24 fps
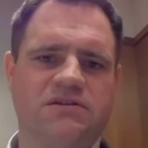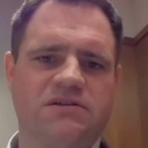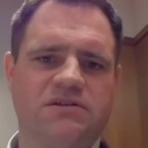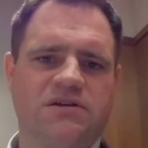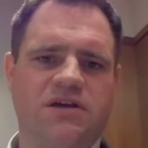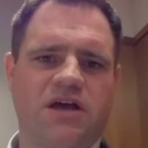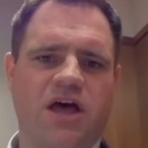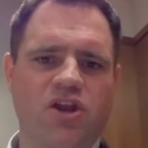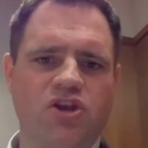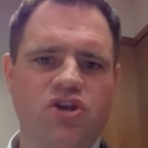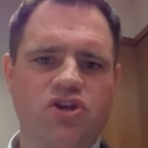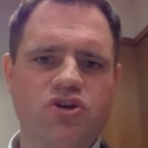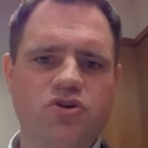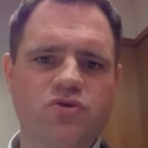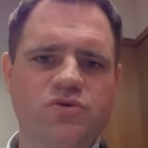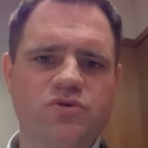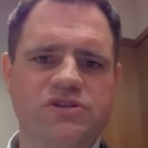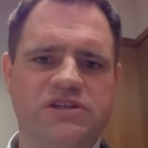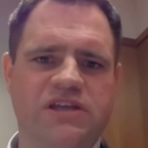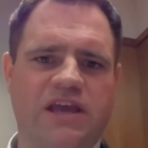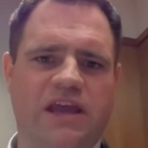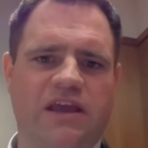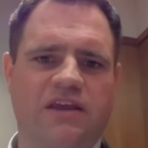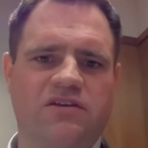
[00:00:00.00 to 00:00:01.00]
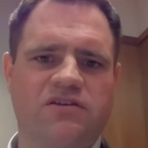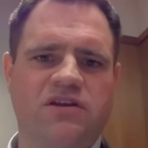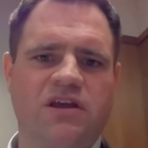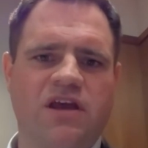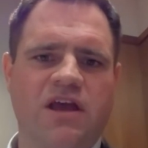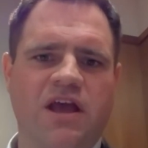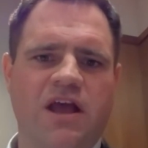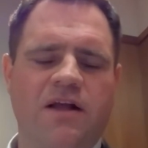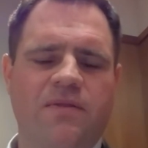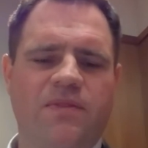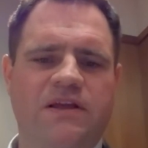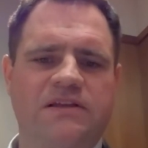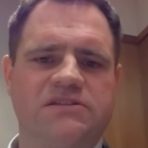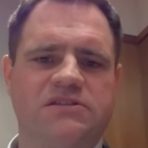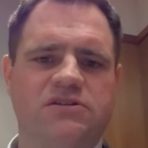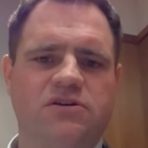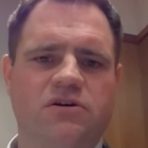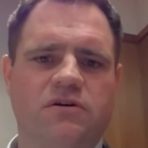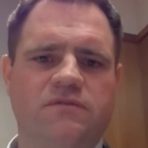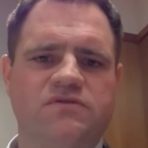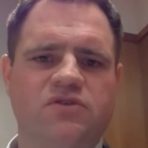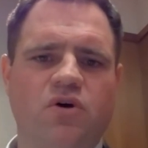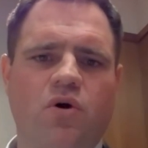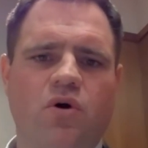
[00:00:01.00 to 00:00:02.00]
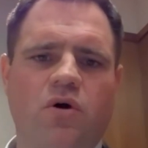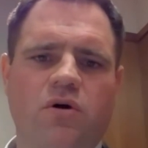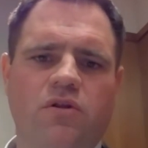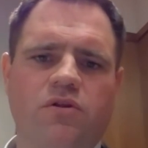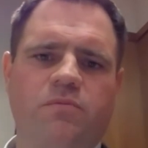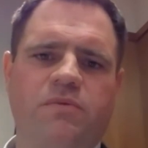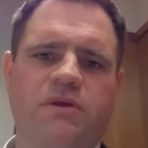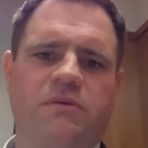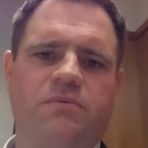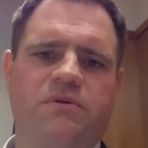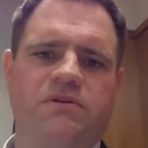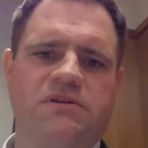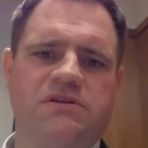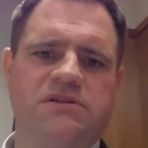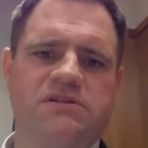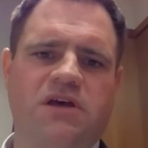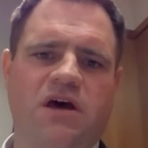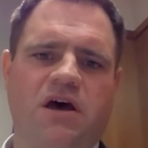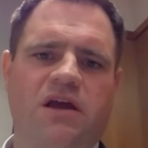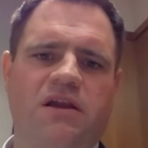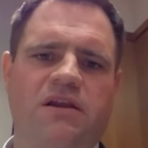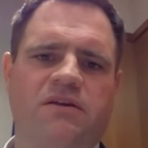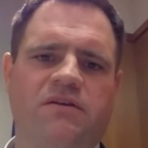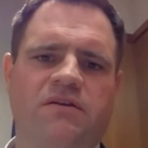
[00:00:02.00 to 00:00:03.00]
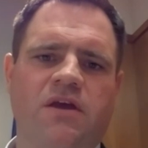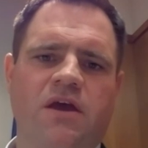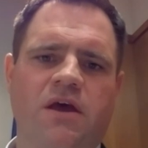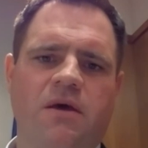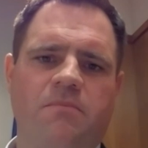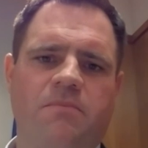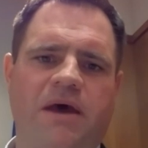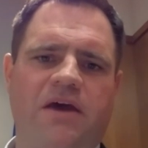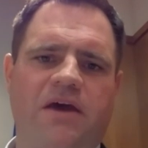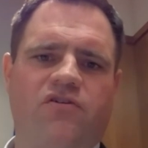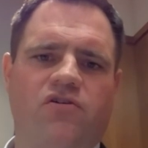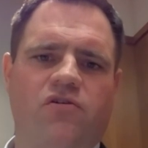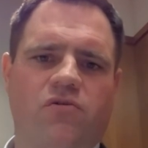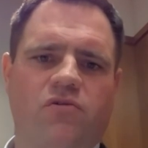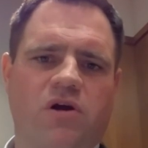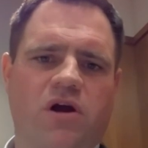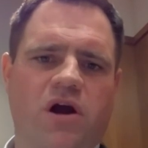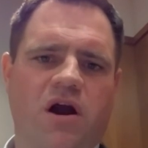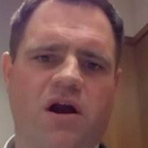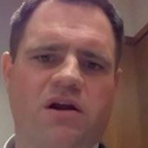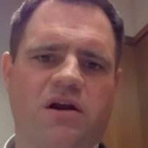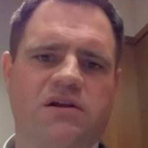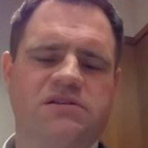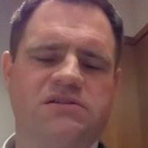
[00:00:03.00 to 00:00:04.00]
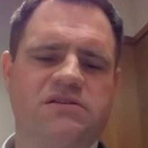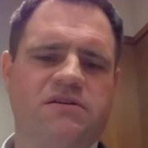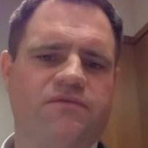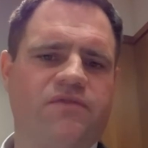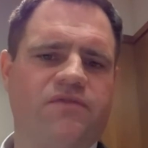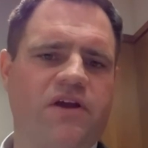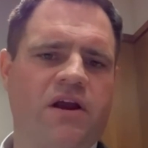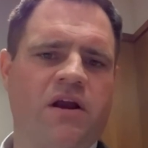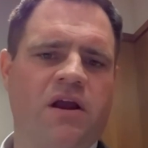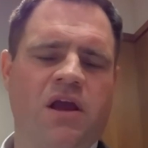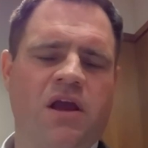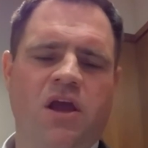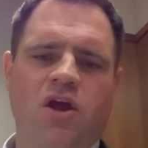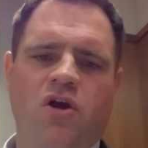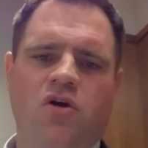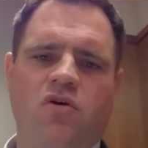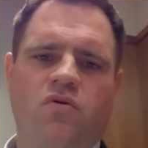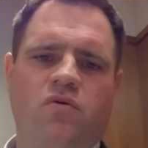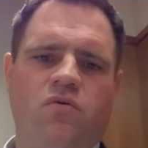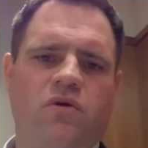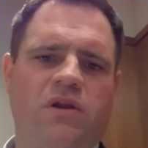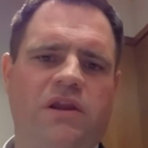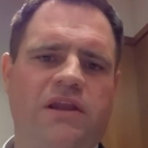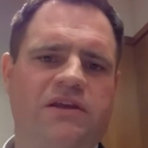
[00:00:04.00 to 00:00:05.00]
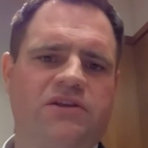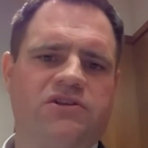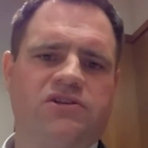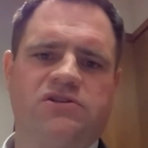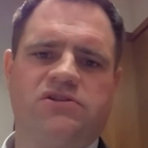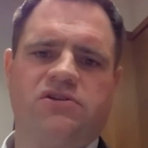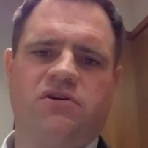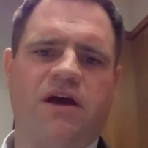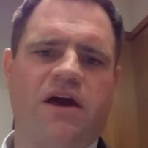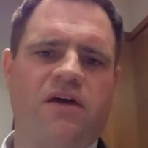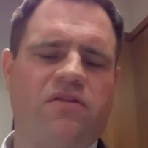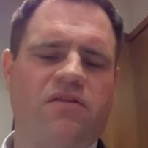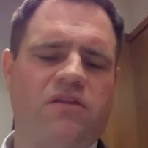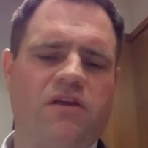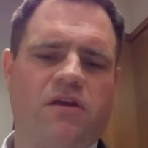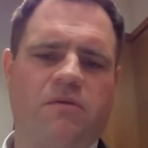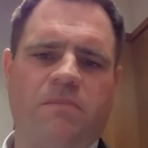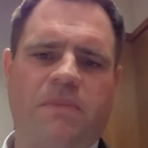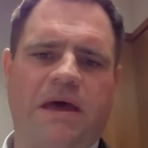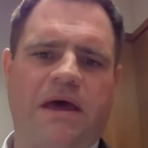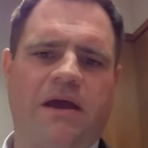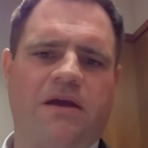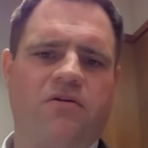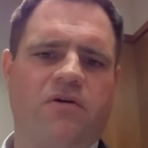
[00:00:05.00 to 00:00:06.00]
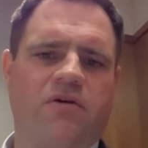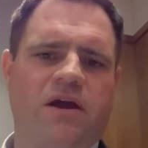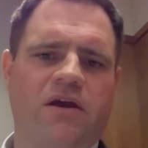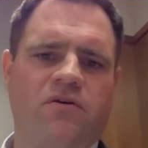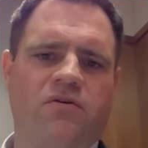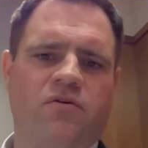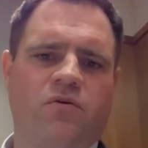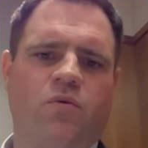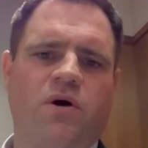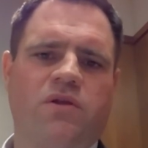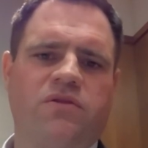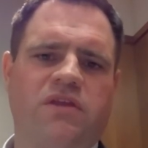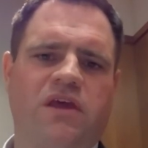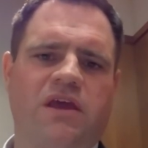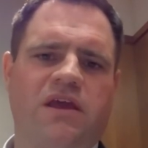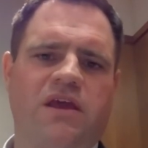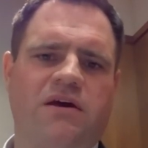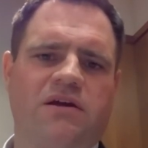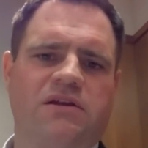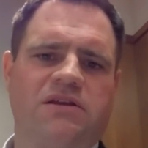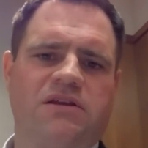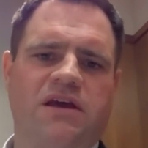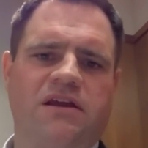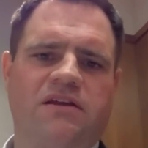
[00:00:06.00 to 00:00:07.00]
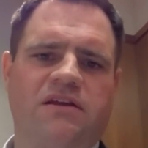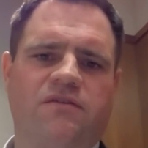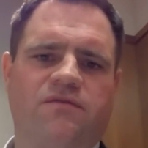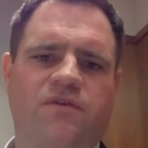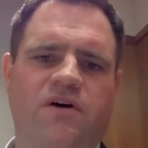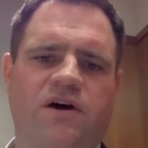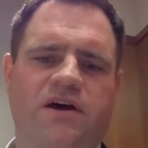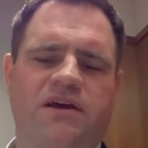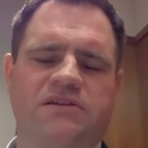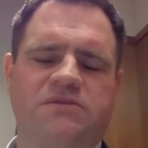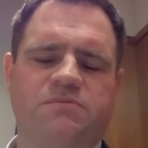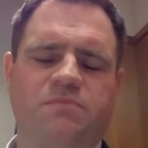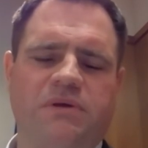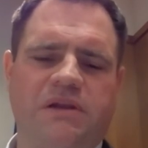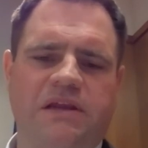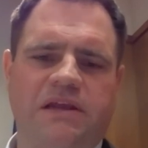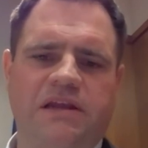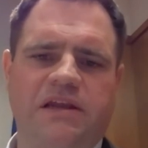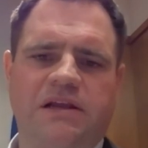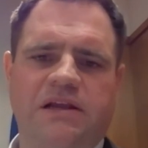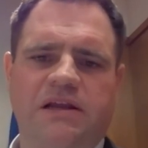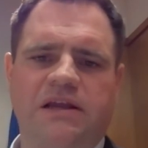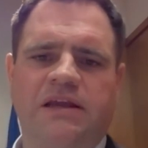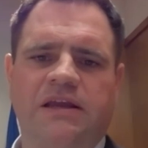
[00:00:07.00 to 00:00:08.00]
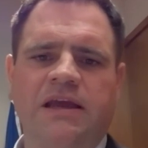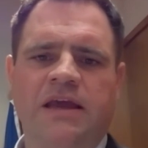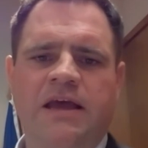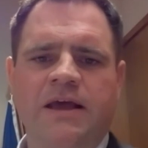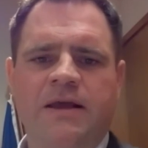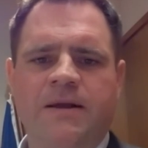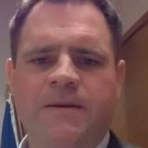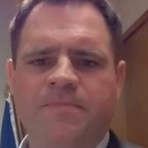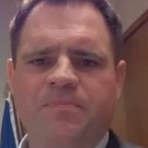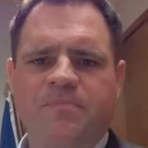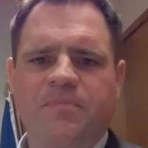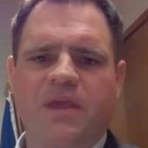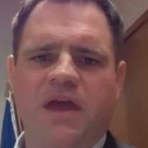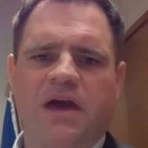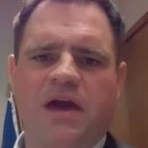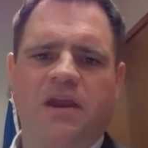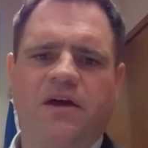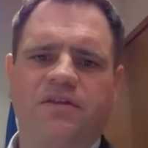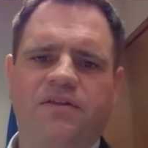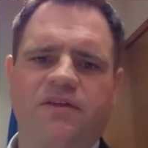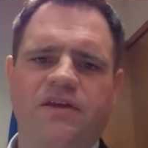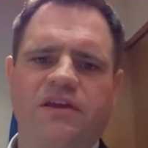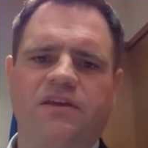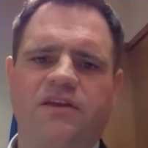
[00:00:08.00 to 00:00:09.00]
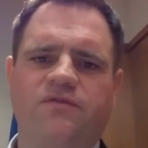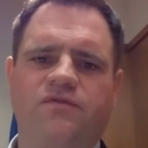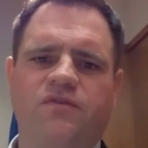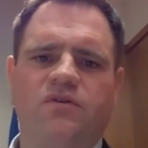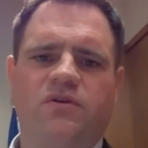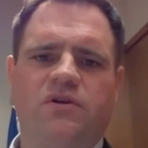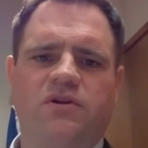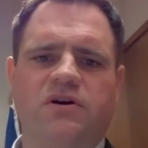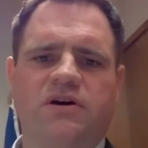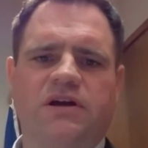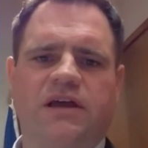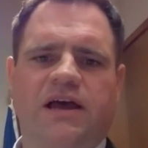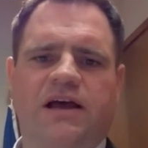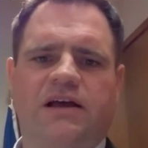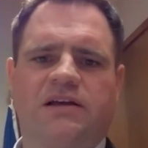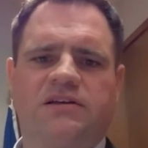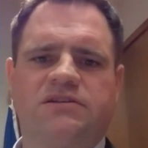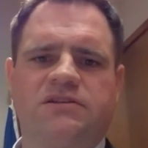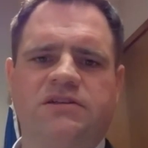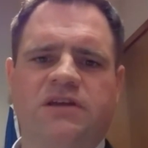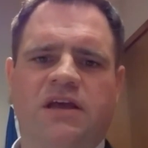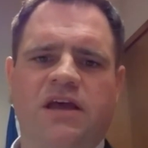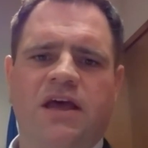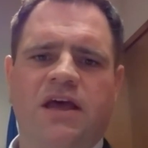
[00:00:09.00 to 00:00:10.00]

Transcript: a new state that serves all the people of this island better, regardless of their religious or ethnic background or what they identify as politically. And I think if you look at